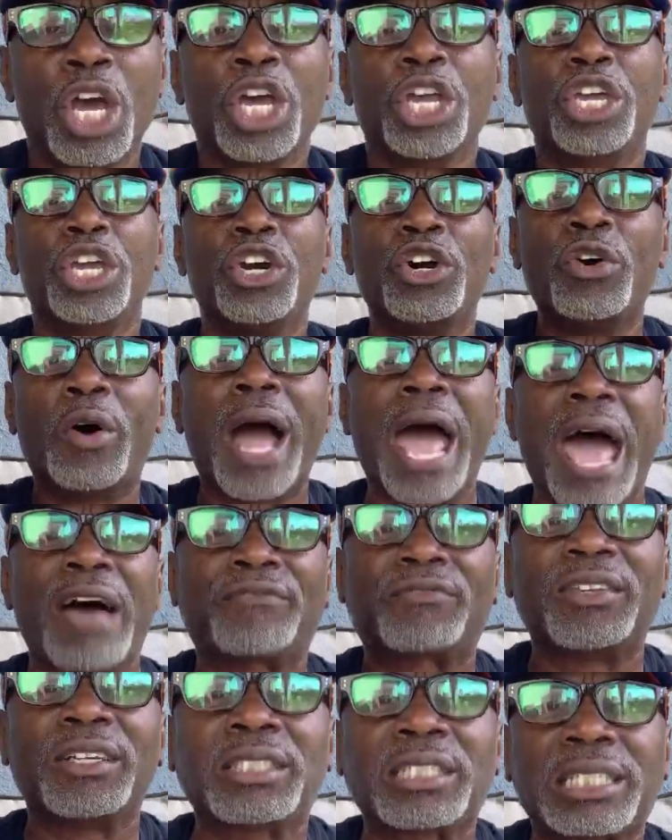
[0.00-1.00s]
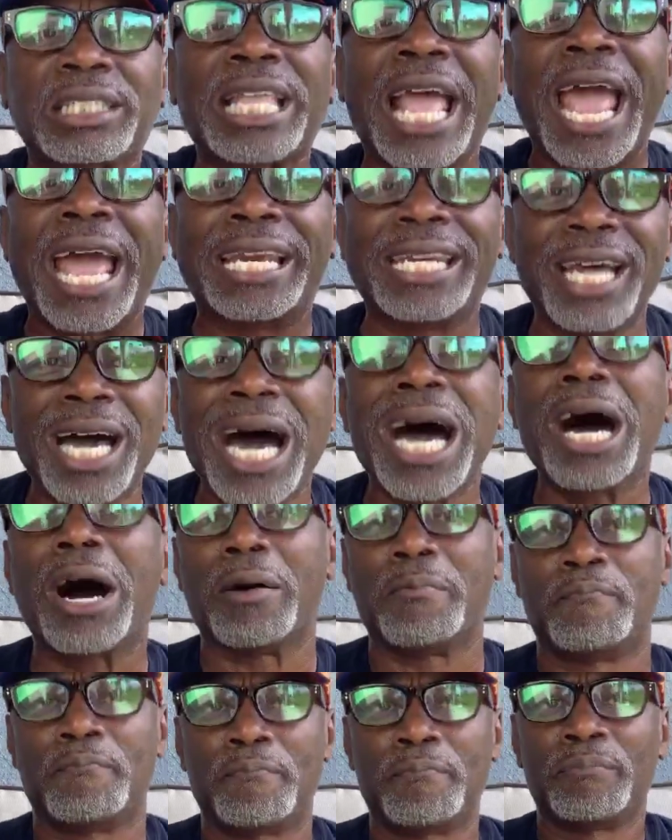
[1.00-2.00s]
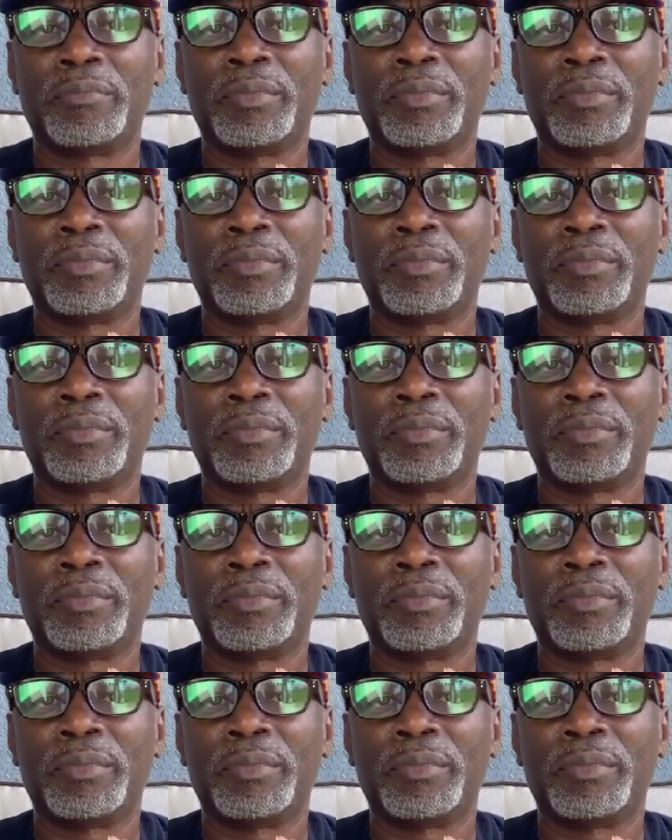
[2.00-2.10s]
You have to stand up.